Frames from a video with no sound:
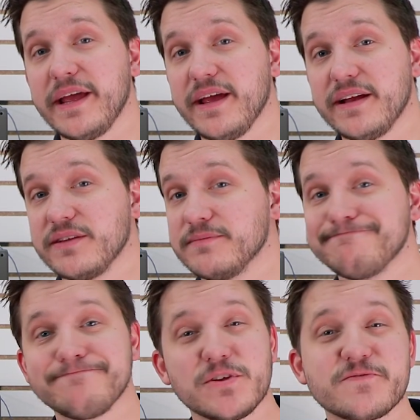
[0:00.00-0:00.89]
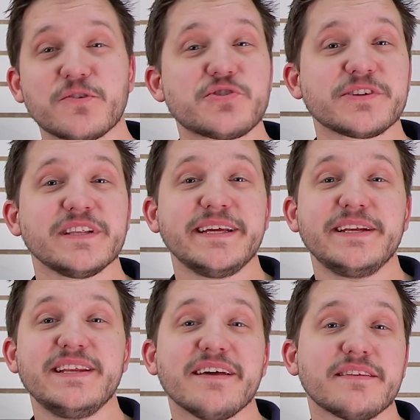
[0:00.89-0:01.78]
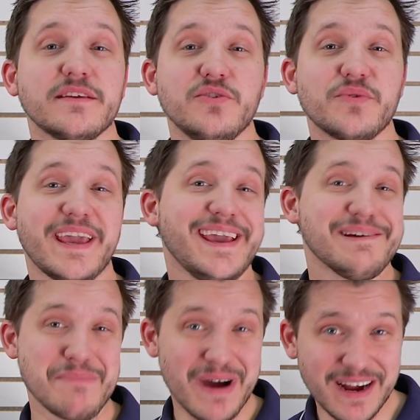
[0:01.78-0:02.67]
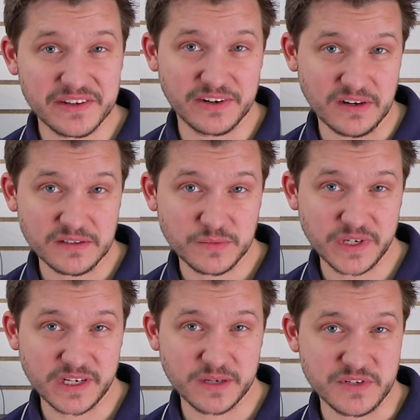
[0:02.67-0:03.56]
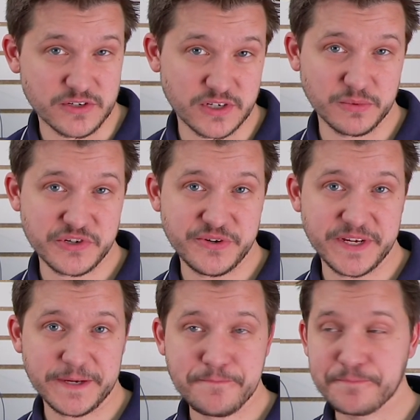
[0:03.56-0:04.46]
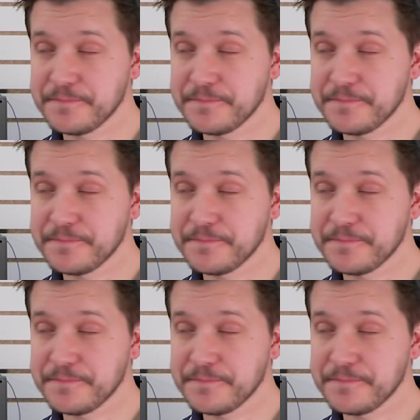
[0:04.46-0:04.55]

and there's virtually nothing you can't monitor when it comes to troubleshooting.